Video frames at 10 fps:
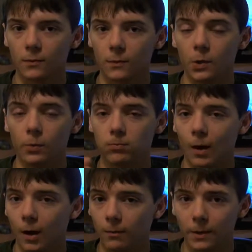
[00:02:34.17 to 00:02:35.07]
You
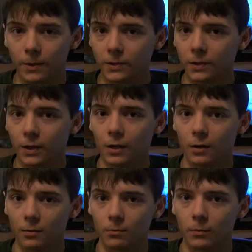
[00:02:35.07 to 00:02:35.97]
obviously
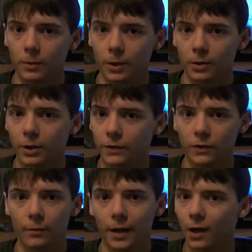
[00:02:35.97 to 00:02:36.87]
are
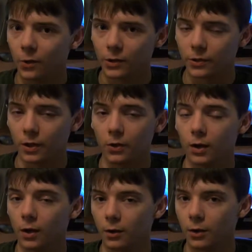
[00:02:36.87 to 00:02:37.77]
increasing the power so that you
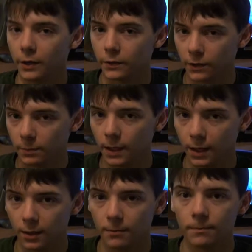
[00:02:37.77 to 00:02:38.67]
can increase the speed.